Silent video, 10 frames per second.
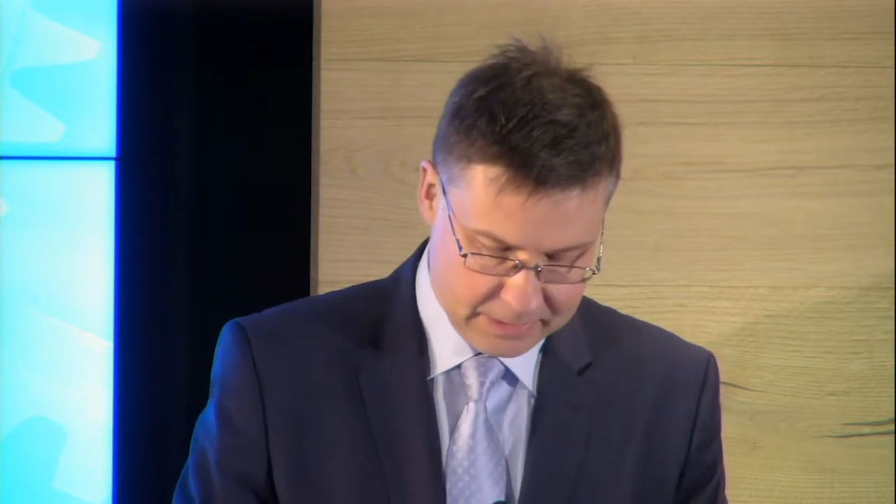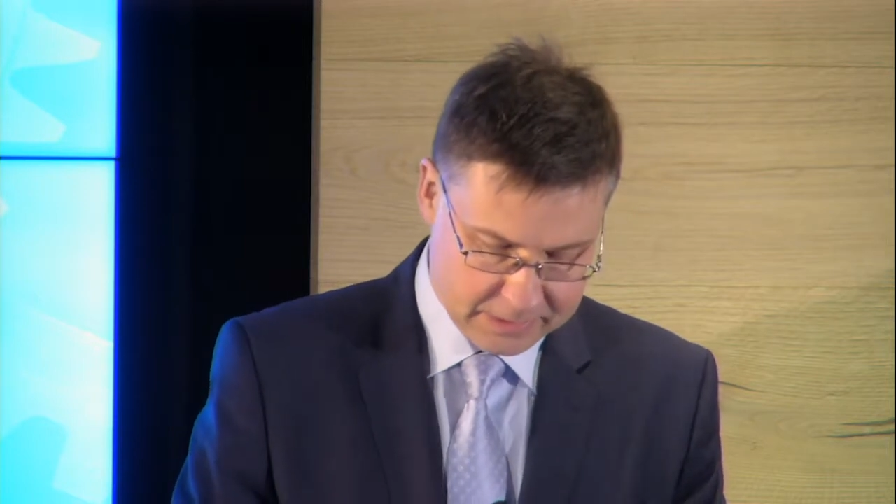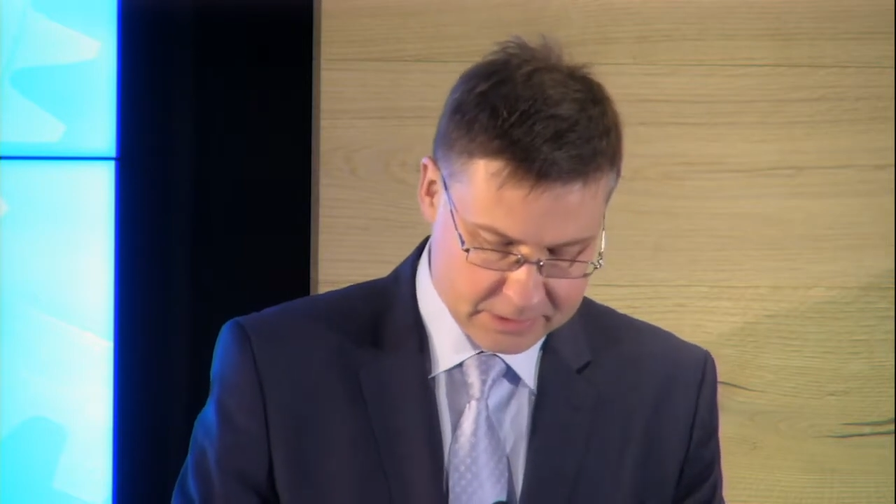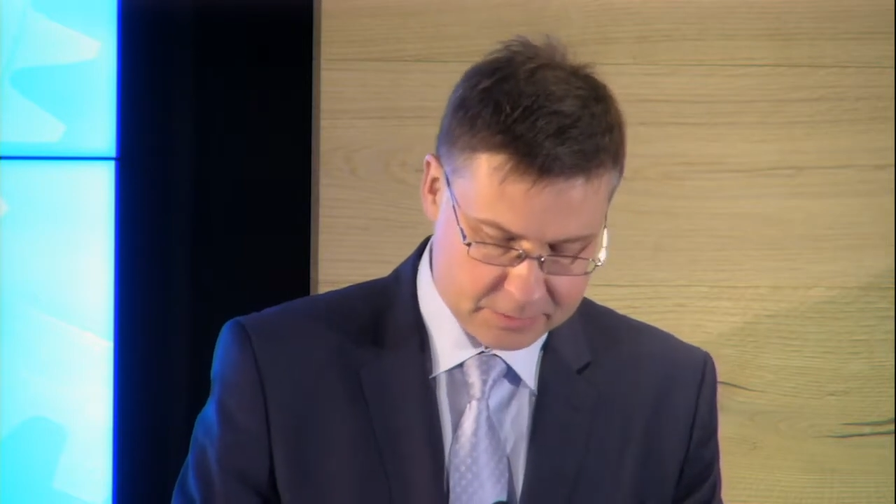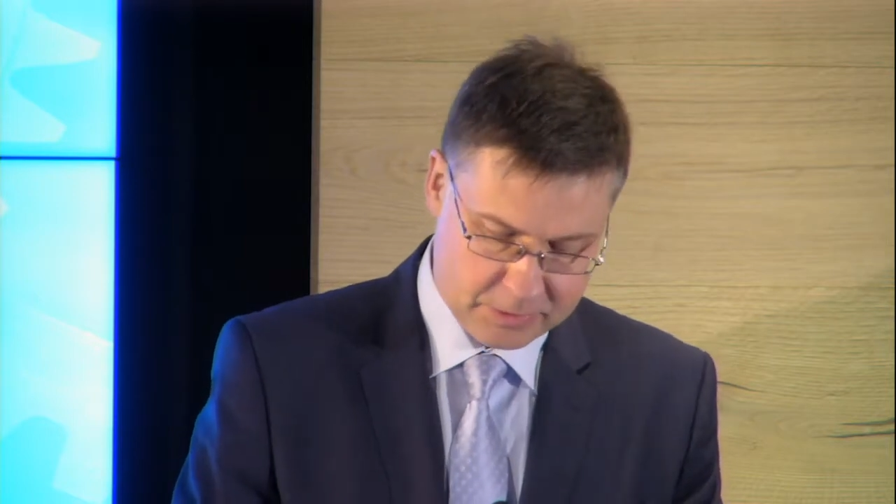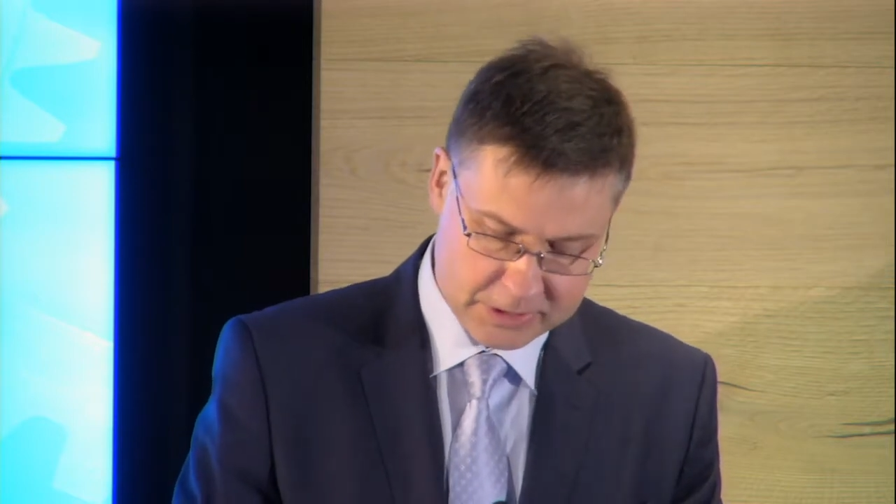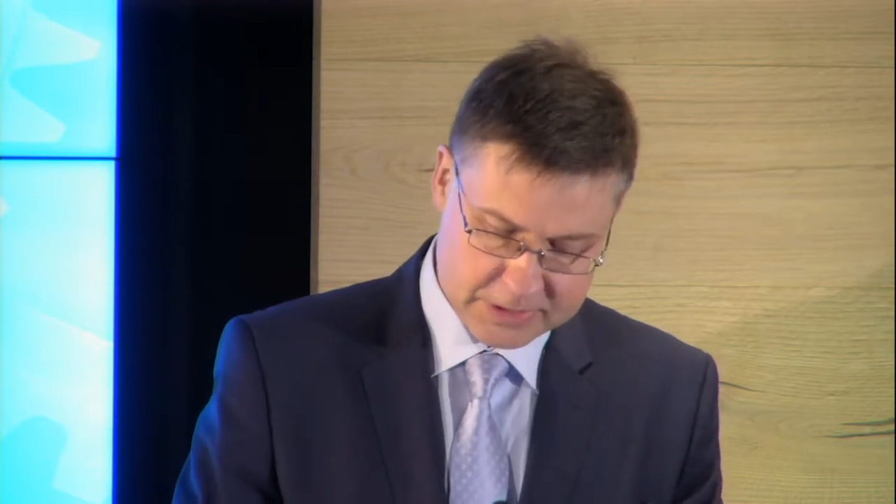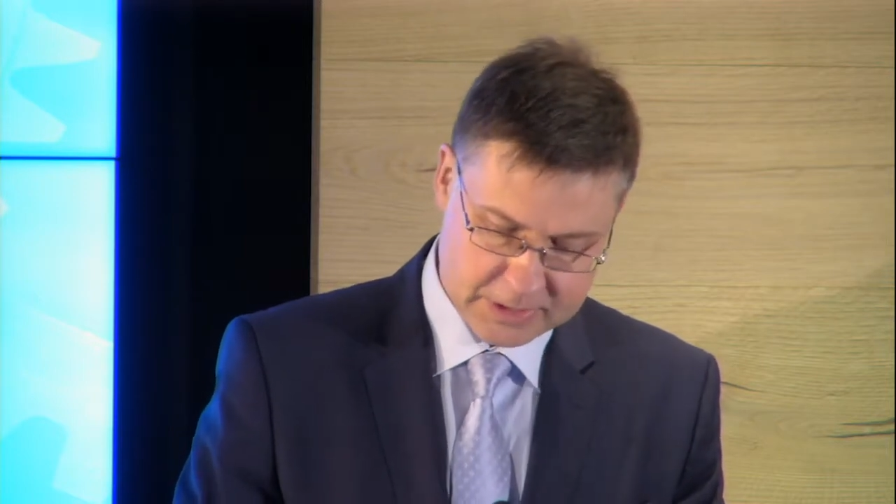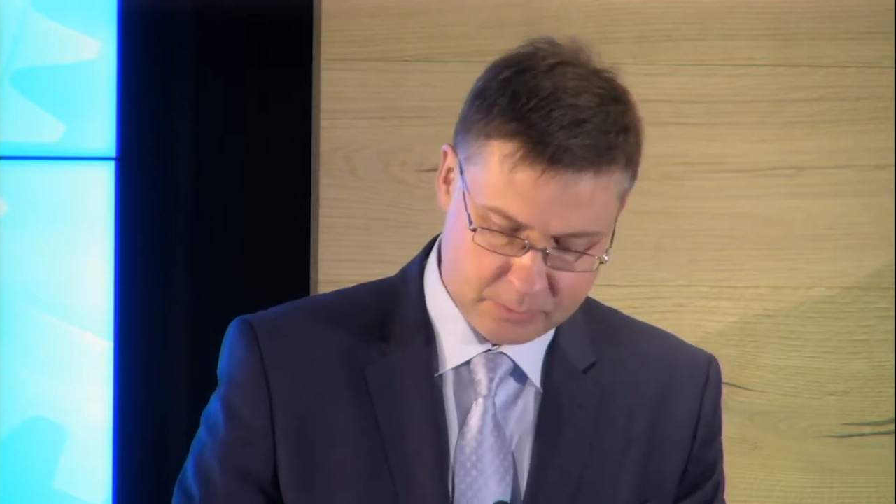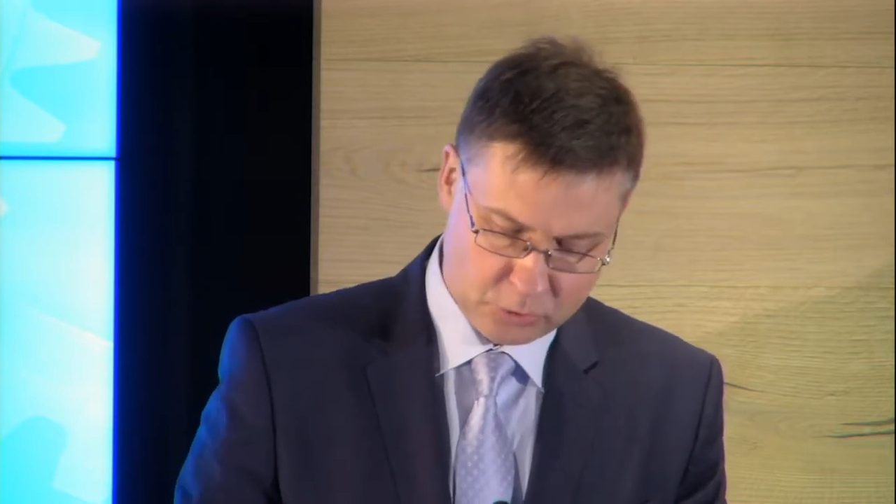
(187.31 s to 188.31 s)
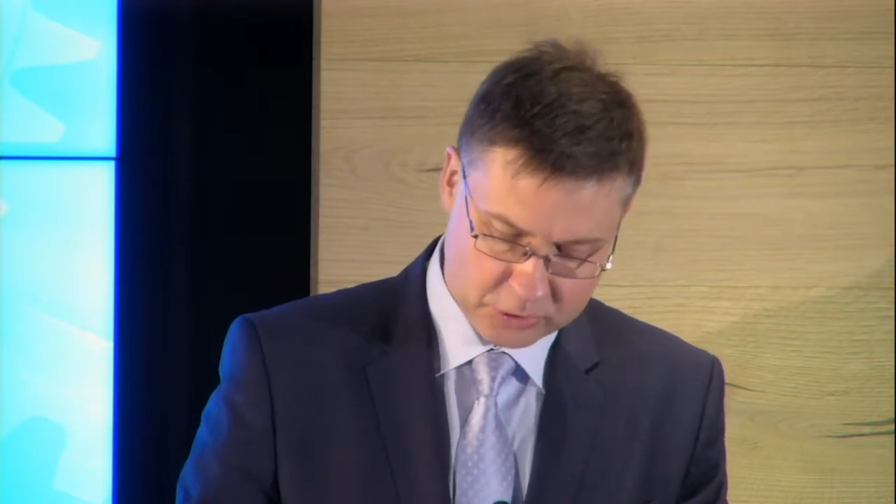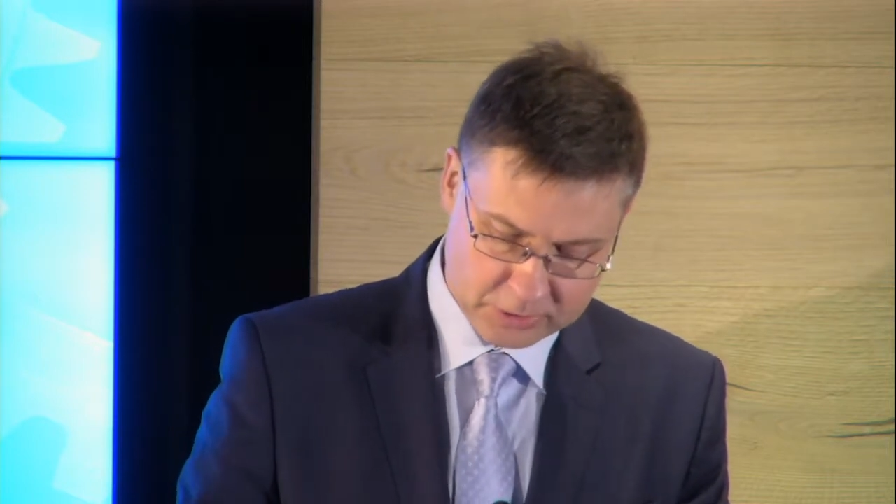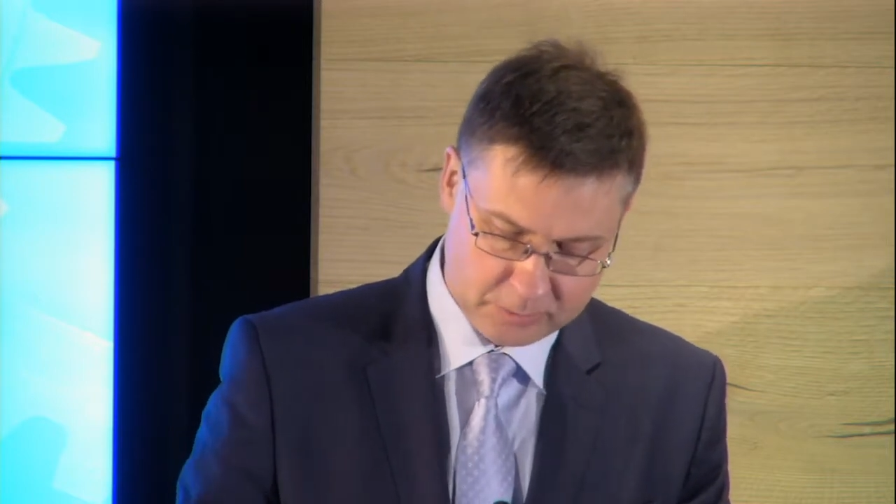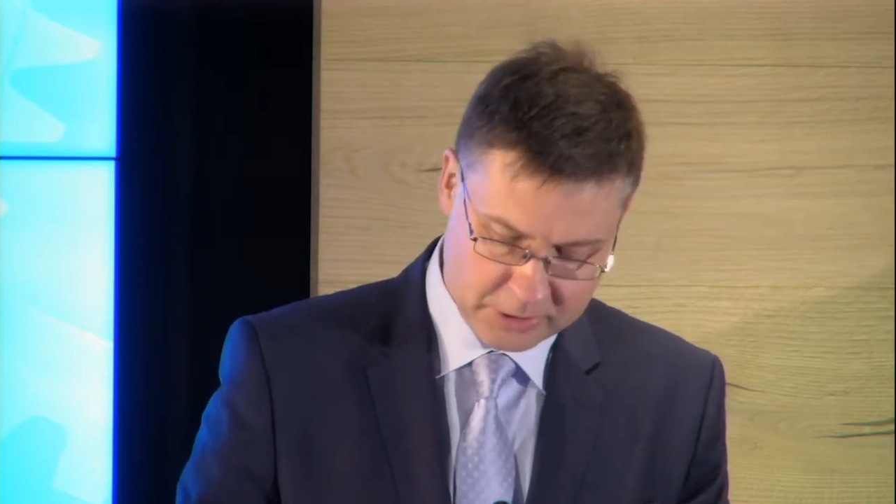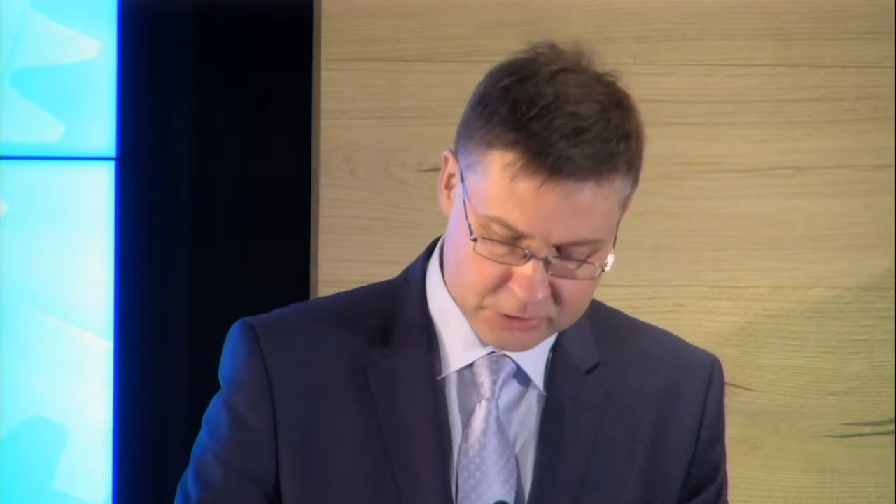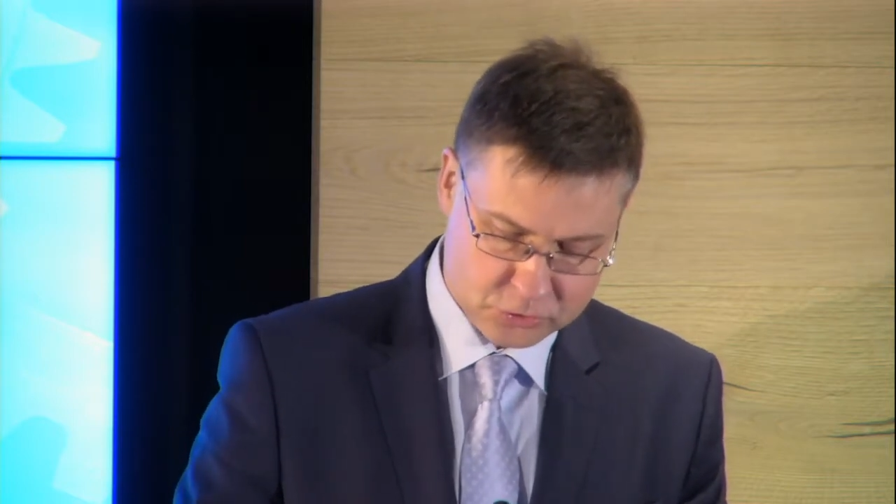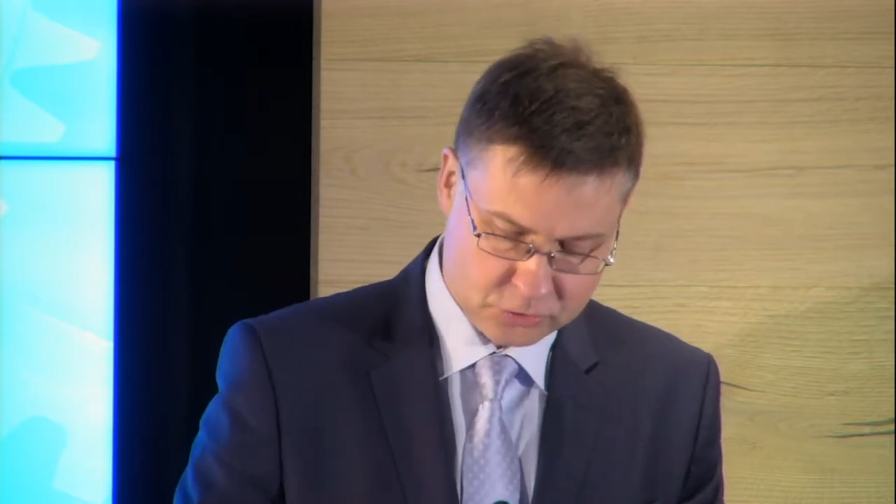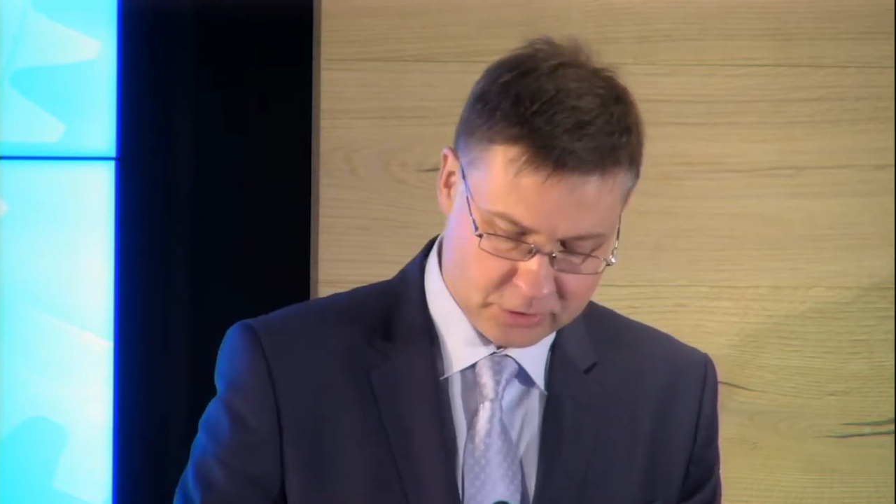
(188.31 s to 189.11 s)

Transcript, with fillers: This marks an important milestone